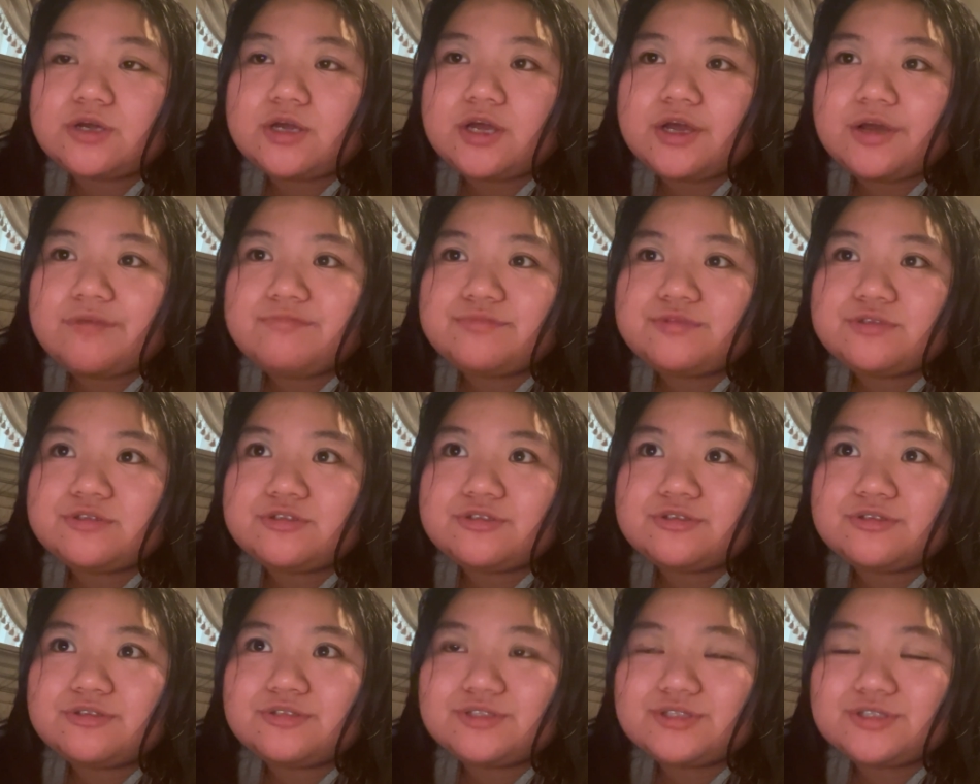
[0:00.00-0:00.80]
I'm
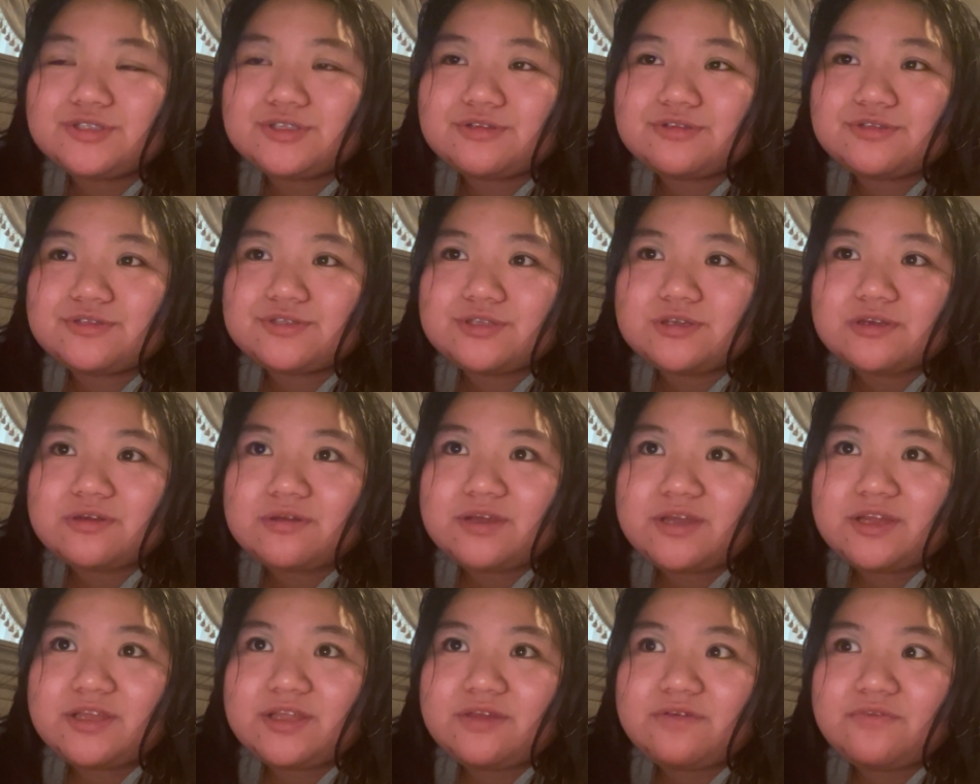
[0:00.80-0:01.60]
so
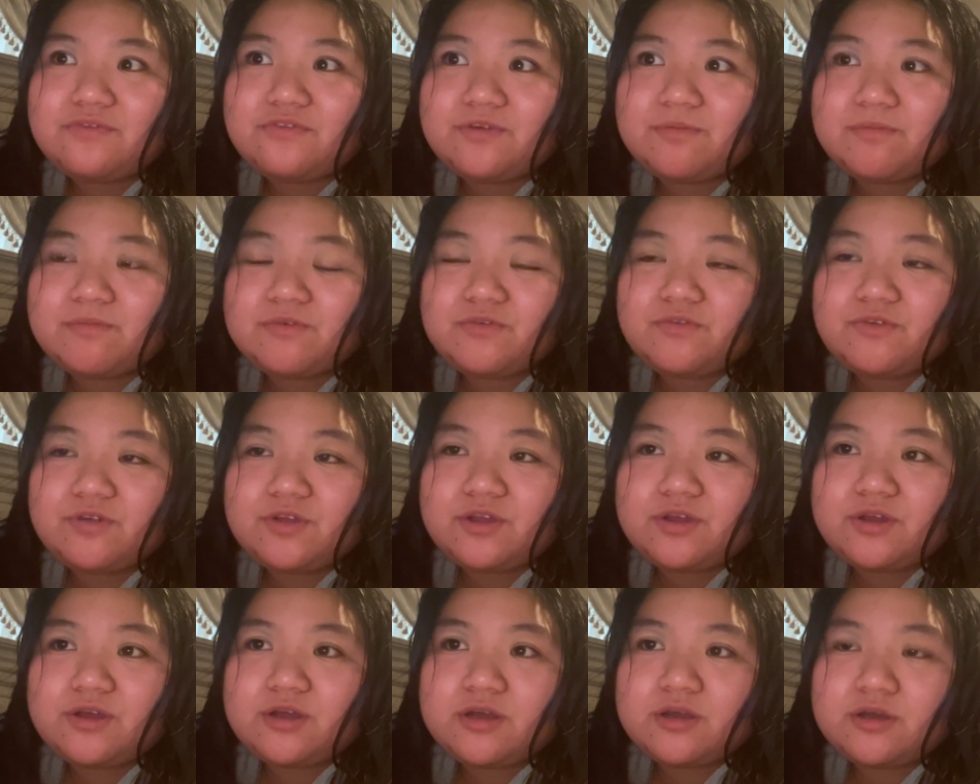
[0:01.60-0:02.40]
sorry I didn't film a
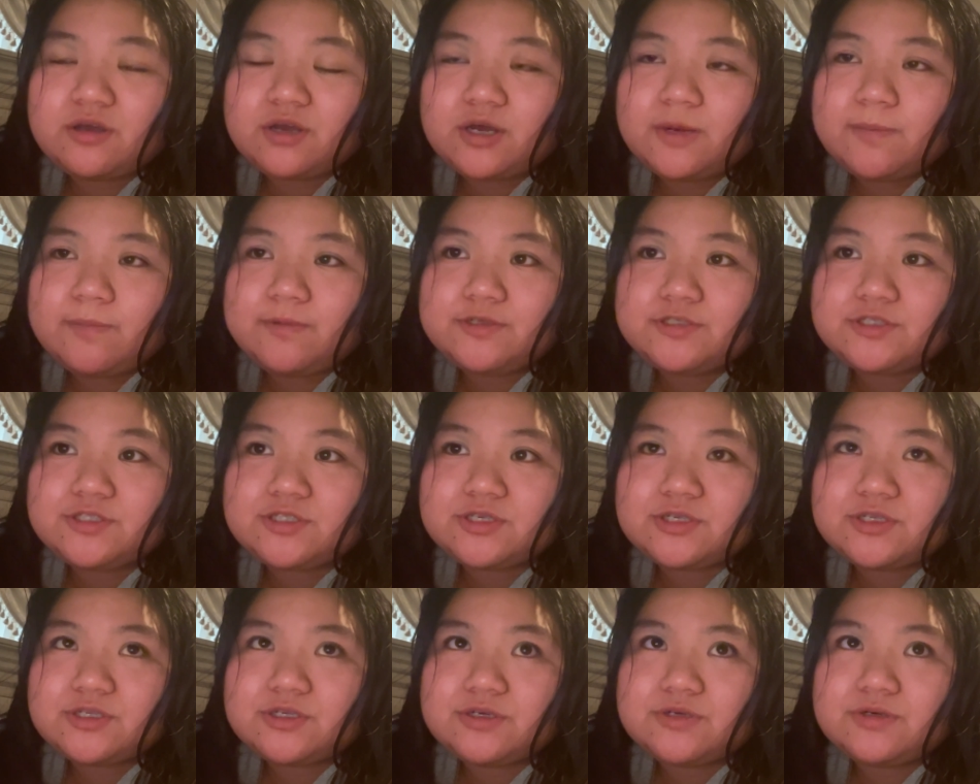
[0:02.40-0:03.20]
video, a couple
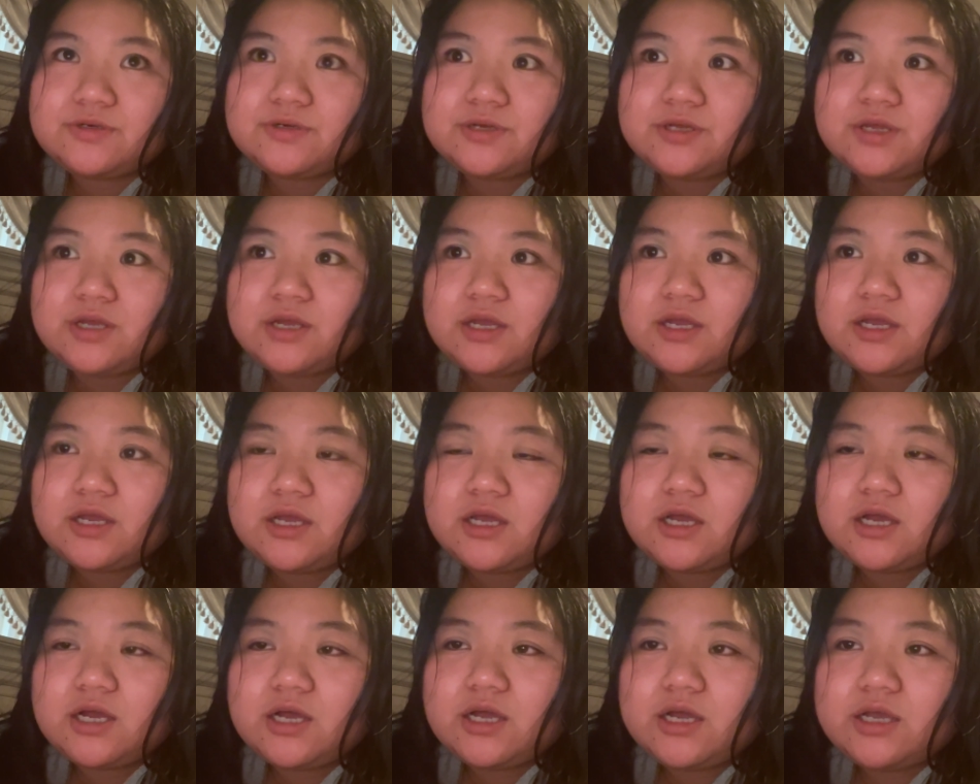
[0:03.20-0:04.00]
showing out.
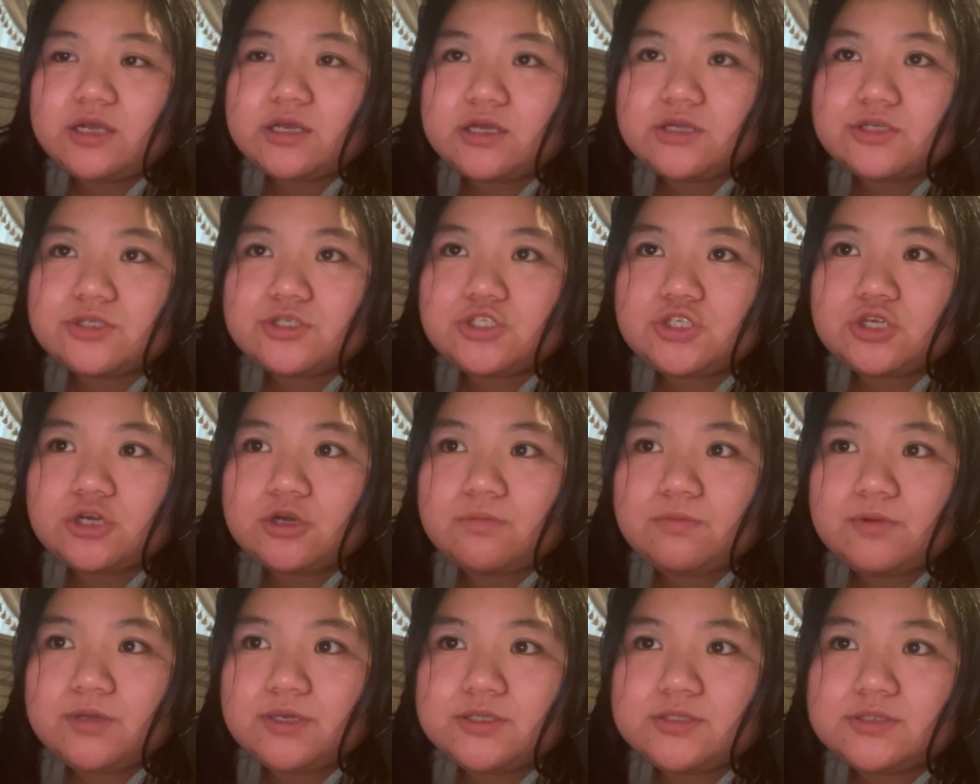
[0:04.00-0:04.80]
I got so
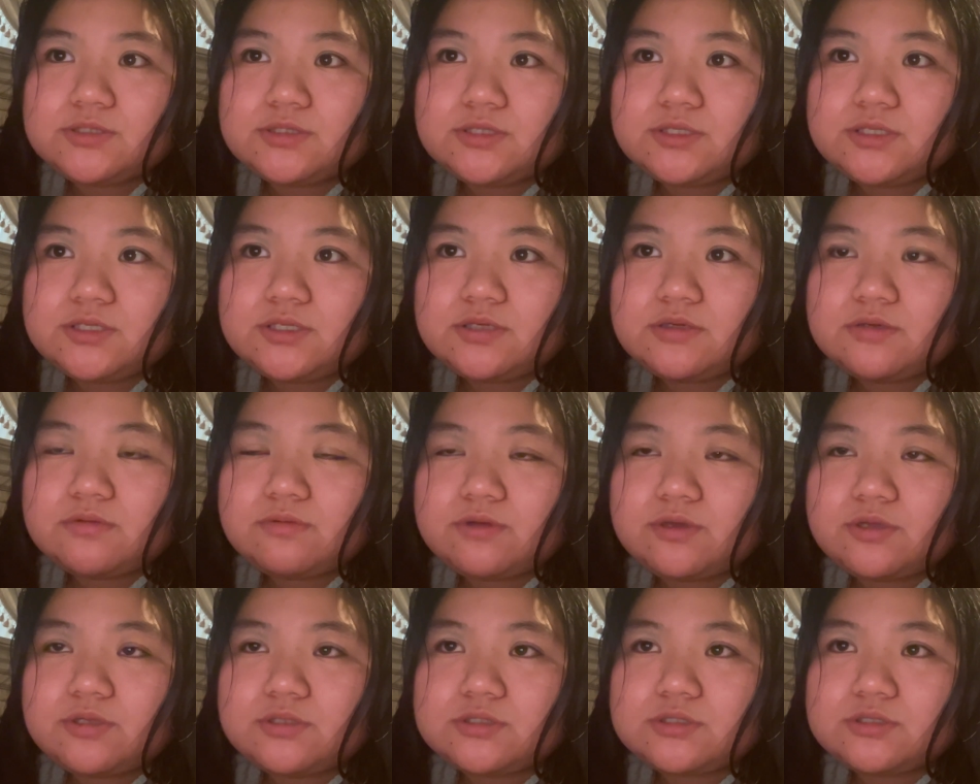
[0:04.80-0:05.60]
busy
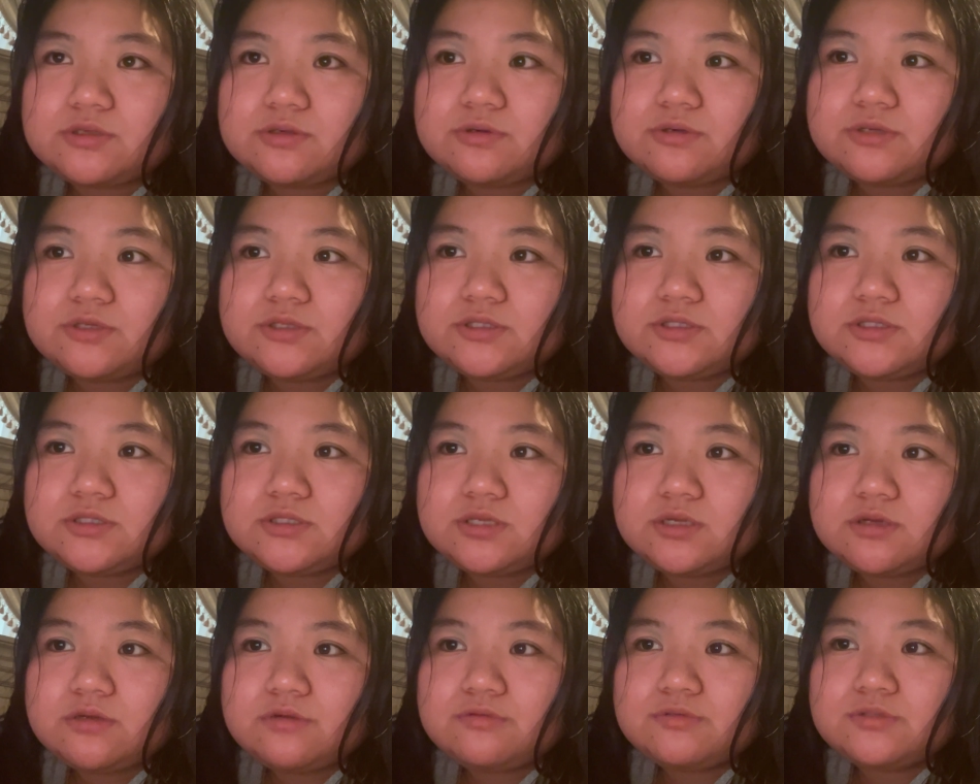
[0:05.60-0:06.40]
with school and
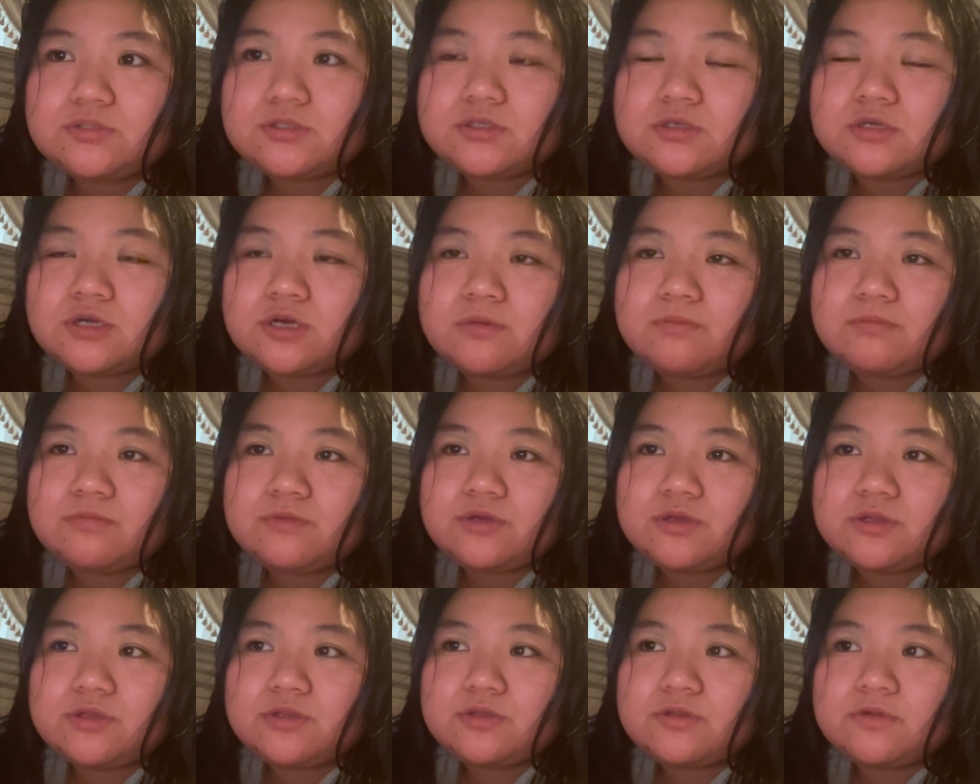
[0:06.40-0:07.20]
stuff, so I'm
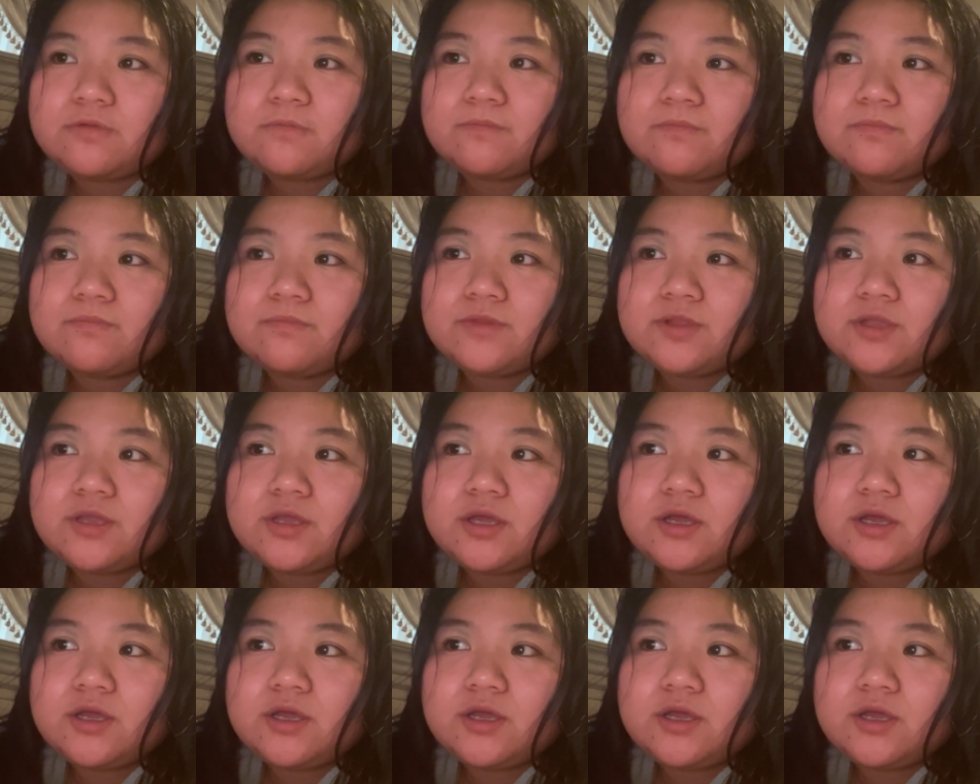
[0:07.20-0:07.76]
going to